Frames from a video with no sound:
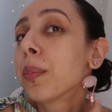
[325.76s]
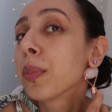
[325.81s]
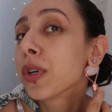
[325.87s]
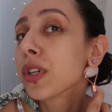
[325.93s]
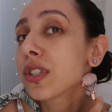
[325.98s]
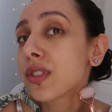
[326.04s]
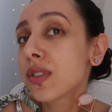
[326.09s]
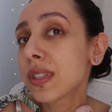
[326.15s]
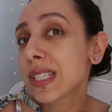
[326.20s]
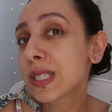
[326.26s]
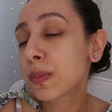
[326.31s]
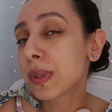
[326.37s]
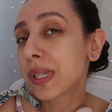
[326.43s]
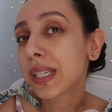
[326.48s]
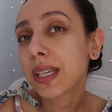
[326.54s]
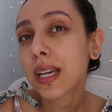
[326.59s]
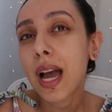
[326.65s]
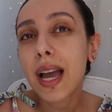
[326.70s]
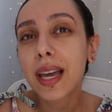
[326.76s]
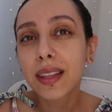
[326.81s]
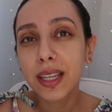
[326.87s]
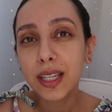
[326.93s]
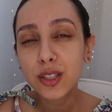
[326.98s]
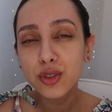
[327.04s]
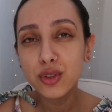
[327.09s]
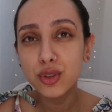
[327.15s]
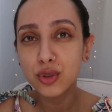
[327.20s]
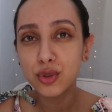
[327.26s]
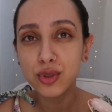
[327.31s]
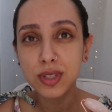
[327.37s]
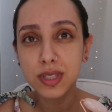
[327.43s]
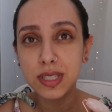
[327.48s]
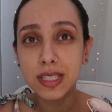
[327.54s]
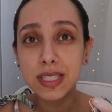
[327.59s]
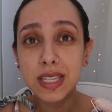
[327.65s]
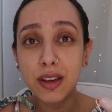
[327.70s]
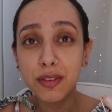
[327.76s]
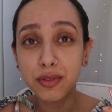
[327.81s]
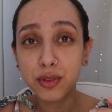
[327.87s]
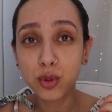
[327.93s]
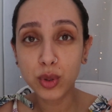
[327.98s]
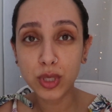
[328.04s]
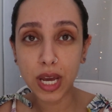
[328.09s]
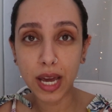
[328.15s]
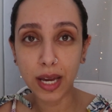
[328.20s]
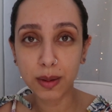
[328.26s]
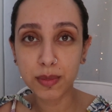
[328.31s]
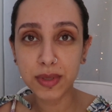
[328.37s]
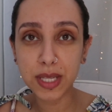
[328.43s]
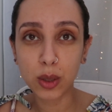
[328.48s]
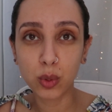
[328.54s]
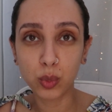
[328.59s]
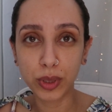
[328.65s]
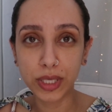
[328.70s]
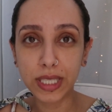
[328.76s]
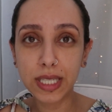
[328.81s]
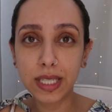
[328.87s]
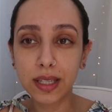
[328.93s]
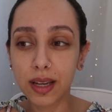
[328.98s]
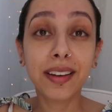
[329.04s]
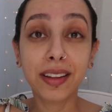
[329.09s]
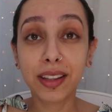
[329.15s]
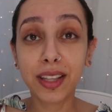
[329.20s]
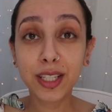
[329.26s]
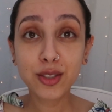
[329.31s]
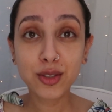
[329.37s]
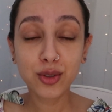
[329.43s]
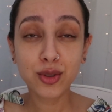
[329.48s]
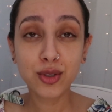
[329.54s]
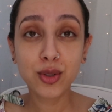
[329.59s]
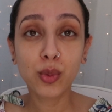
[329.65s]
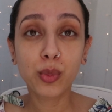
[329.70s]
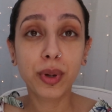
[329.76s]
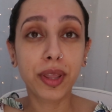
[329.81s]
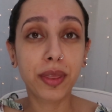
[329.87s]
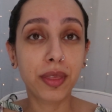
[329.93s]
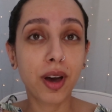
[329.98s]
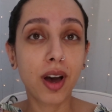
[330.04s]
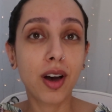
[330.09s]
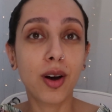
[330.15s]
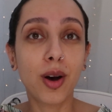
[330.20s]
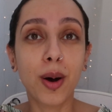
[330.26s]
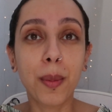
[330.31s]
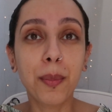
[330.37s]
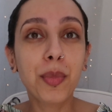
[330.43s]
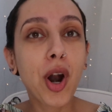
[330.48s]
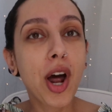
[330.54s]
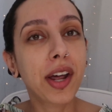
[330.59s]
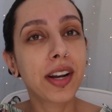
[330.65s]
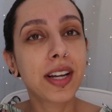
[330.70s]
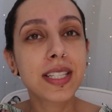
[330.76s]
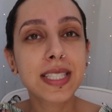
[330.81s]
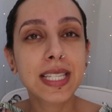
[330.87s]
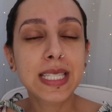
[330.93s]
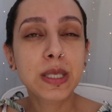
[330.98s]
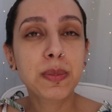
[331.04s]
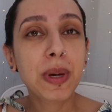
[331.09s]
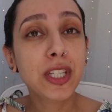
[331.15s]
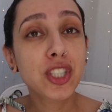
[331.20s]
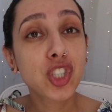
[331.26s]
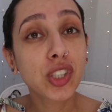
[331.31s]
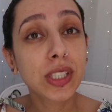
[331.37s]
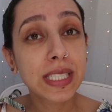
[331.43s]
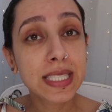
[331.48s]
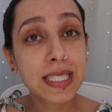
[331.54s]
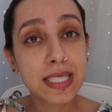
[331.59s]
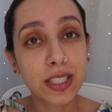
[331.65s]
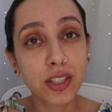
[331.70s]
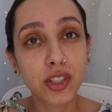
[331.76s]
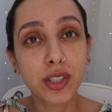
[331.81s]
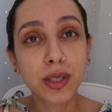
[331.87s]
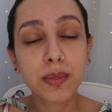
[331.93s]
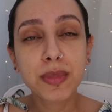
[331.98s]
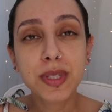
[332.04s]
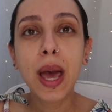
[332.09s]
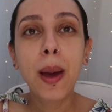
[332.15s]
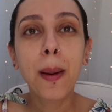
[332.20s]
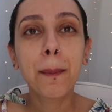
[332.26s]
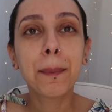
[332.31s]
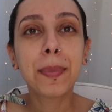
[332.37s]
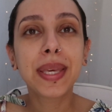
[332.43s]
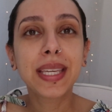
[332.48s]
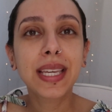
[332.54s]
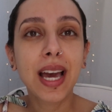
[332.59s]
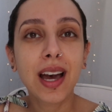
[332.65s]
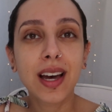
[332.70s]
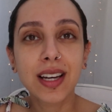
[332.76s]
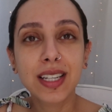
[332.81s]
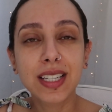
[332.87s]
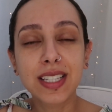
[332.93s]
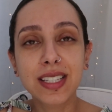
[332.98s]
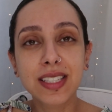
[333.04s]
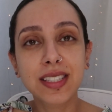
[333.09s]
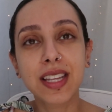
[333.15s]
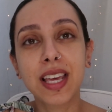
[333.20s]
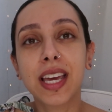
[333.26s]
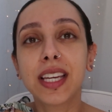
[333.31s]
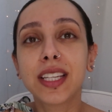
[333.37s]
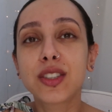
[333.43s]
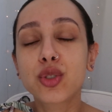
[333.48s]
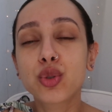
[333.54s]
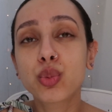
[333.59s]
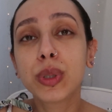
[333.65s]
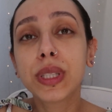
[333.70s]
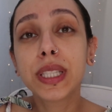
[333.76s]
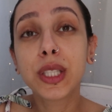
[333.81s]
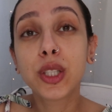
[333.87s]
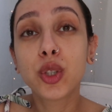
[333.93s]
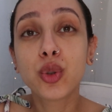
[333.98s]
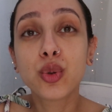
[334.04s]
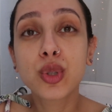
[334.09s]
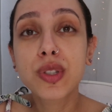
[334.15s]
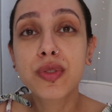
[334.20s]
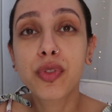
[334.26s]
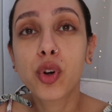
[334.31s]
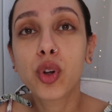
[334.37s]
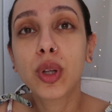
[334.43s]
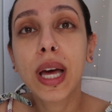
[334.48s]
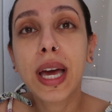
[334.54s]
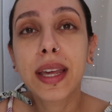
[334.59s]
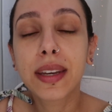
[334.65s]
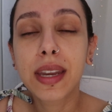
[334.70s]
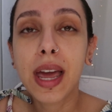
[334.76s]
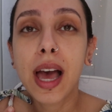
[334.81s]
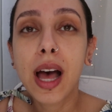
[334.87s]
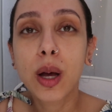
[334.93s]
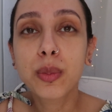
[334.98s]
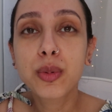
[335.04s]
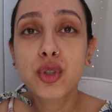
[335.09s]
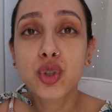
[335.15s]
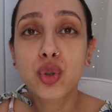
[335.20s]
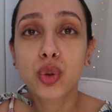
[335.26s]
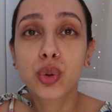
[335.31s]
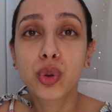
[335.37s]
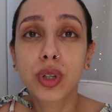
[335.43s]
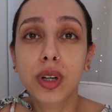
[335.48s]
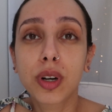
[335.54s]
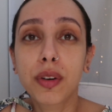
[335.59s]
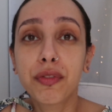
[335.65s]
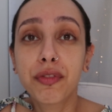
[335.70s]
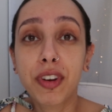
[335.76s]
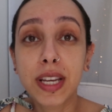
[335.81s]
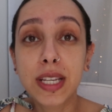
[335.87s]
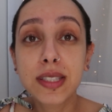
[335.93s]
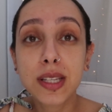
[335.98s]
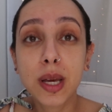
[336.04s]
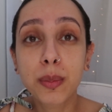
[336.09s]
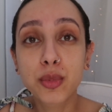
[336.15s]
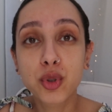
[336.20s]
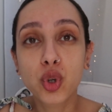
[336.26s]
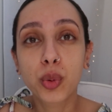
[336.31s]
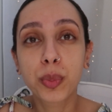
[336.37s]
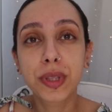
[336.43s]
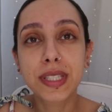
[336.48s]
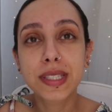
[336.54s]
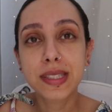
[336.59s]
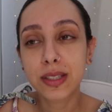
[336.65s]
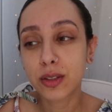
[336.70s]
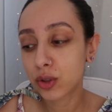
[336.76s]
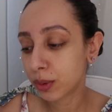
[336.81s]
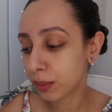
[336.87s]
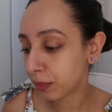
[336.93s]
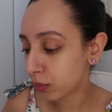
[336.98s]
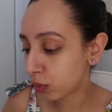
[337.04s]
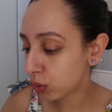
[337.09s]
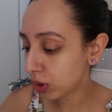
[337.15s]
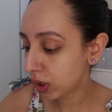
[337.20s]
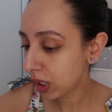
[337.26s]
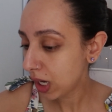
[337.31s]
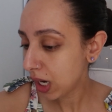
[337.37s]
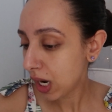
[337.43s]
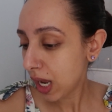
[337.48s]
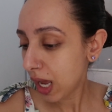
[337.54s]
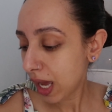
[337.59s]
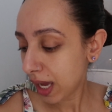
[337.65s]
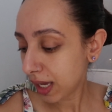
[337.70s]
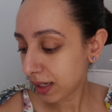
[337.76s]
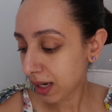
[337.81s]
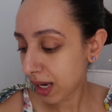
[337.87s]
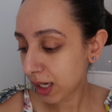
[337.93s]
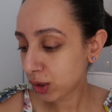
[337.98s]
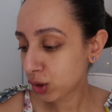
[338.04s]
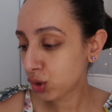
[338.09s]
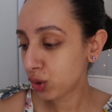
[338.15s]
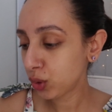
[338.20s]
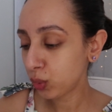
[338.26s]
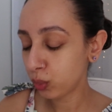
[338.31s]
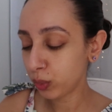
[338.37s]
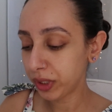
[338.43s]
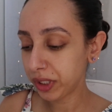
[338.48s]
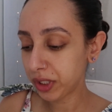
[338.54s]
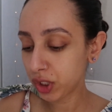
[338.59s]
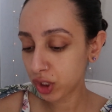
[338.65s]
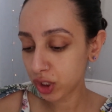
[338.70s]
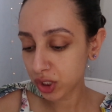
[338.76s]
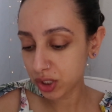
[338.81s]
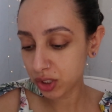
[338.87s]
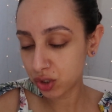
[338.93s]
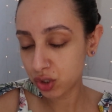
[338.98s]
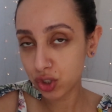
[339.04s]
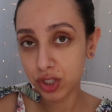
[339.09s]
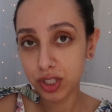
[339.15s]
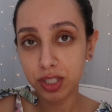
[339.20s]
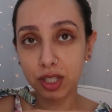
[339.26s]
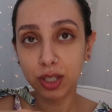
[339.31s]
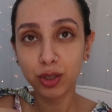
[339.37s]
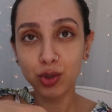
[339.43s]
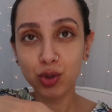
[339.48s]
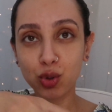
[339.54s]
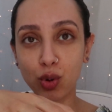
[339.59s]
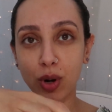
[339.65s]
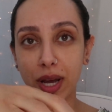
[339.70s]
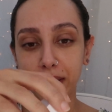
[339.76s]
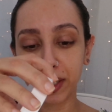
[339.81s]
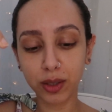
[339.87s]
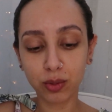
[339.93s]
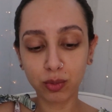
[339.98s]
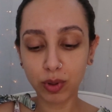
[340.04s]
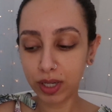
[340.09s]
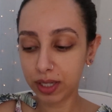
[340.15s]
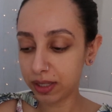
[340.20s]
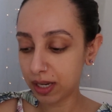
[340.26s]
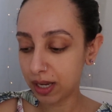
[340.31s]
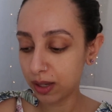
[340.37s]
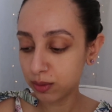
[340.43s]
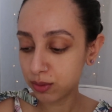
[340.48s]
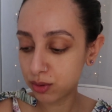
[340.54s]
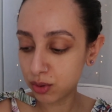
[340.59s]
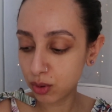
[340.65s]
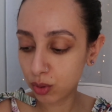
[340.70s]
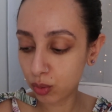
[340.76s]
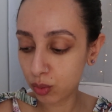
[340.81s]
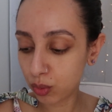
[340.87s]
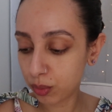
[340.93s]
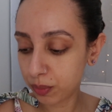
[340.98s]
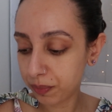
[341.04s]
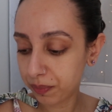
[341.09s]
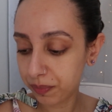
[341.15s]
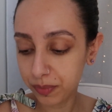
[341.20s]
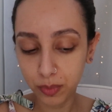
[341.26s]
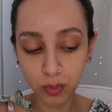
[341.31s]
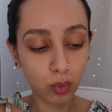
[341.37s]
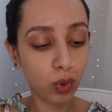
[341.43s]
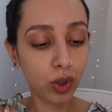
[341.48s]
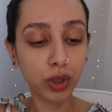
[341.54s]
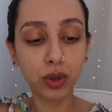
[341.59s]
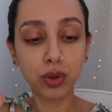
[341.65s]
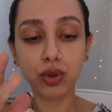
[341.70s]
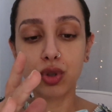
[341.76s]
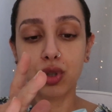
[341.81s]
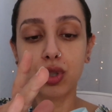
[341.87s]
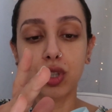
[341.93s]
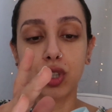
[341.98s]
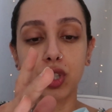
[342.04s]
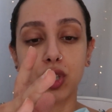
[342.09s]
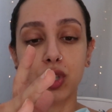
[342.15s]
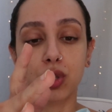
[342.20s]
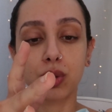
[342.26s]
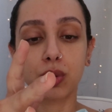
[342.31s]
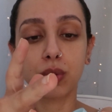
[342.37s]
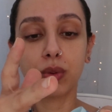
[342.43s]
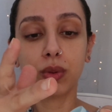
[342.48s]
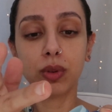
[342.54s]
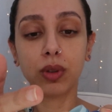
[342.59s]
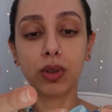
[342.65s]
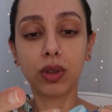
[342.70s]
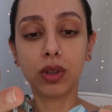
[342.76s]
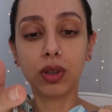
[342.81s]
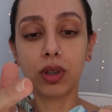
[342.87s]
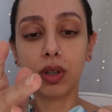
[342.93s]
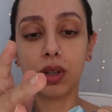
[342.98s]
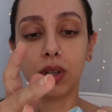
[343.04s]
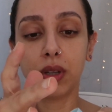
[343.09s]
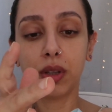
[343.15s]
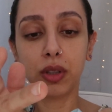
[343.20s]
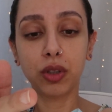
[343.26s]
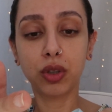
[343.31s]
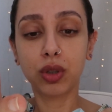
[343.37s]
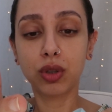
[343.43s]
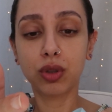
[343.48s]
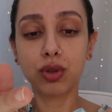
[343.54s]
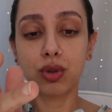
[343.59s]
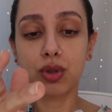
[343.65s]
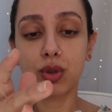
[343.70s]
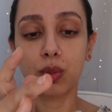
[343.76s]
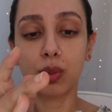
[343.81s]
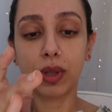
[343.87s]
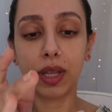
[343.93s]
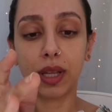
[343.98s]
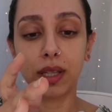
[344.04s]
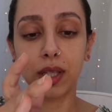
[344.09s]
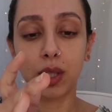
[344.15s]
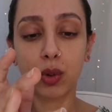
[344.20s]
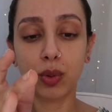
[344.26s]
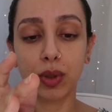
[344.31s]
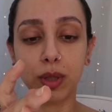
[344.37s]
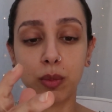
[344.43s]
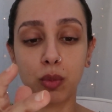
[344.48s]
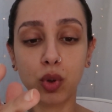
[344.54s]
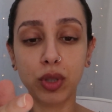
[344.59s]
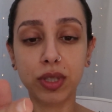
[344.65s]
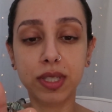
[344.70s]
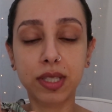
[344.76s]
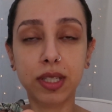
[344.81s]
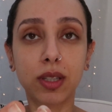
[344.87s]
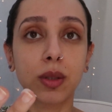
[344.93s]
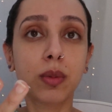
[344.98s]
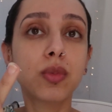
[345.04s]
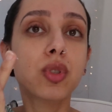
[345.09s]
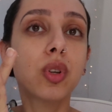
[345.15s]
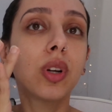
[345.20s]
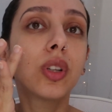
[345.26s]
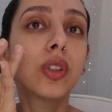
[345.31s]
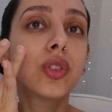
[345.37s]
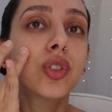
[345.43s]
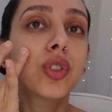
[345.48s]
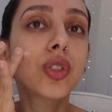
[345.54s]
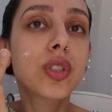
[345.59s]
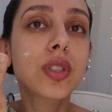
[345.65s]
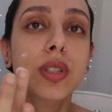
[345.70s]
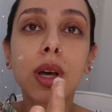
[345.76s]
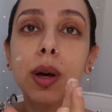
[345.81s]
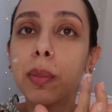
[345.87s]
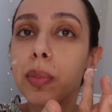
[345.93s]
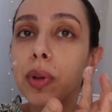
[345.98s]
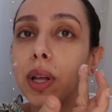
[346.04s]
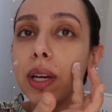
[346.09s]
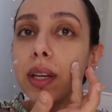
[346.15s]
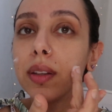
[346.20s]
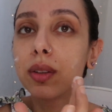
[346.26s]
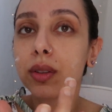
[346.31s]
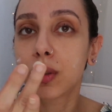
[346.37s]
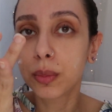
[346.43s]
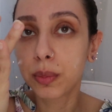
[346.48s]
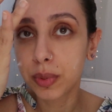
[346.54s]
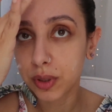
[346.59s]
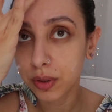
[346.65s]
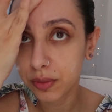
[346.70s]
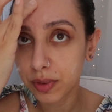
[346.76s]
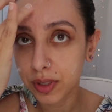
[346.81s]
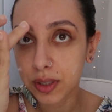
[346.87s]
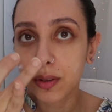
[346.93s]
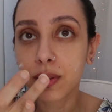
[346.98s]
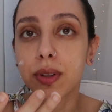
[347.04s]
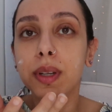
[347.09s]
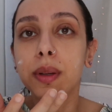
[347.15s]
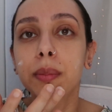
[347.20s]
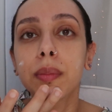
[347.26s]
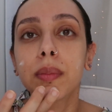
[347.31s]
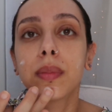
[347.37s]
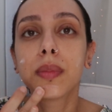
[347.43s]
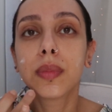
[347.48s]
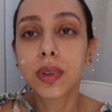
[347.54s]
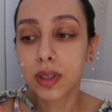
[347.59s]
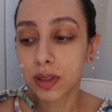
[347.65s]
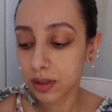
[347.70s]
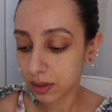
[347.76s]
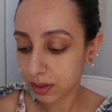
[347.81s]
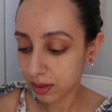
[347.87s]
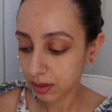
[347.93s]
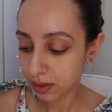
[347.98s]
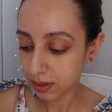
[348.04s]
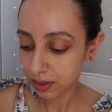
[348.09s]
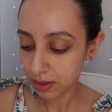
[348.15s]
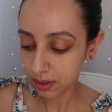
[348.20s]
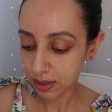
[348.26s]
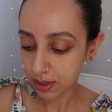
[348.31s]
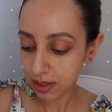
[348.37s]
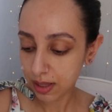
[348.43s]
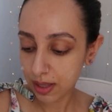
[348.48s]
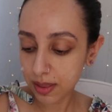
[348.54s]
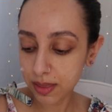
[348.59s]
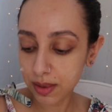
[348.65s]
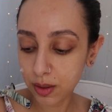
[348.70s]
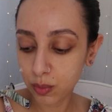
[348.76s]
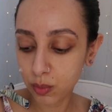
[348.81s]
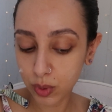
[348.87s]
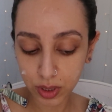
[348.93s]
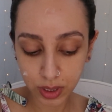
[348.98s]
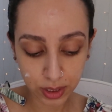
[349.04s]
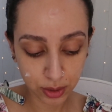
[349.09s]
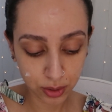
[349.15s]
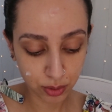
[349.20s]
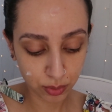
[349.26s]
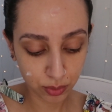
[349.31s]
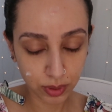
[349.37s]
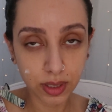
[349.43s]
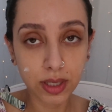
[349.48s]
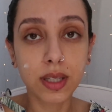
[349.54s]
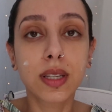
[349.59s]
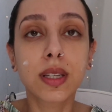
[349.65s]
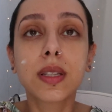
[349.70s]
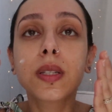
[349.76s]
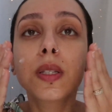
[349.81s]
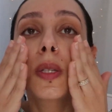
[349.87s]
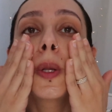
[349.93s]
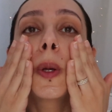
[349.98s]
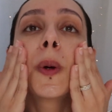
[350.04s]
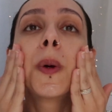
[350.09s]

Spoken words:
Personally speaking, I like to use this a few times a week, and I like to use it with products, especially serums, because it's really useful and it helps your face absorb the serum more. And actually we could just try it right now. So what you just could do, you could use it with any cream or serum. So I'll just apply a little bit of the cream, and then what I do is